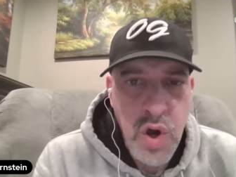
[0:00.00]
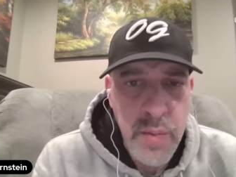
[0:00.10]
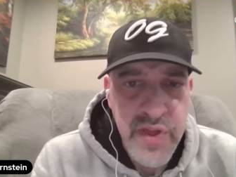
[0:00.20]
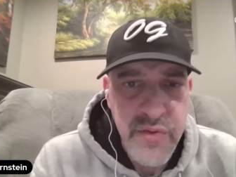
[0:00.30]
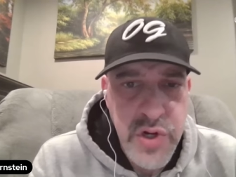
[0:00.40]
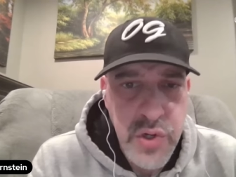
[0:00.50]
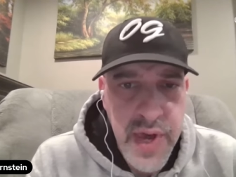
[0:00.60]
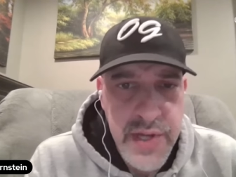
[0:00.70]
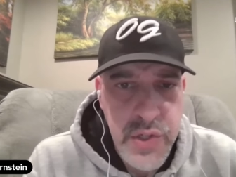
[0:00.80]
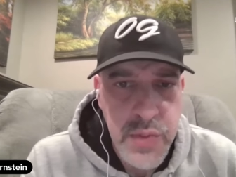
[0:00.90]
Welcome to the Original
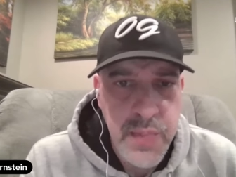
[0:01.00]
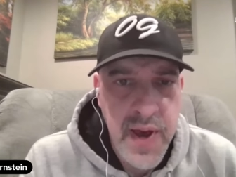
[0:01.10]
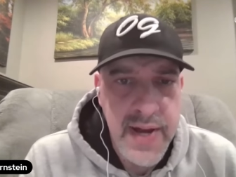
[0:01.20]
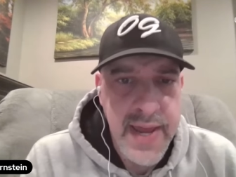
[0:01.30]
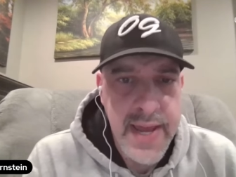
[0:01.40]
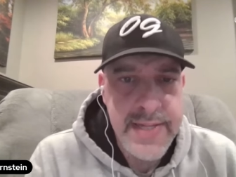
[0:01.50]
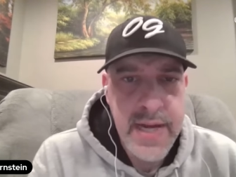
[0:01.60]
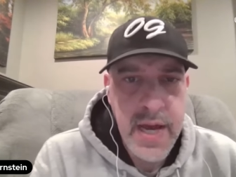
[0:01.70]
Gangsters podcast.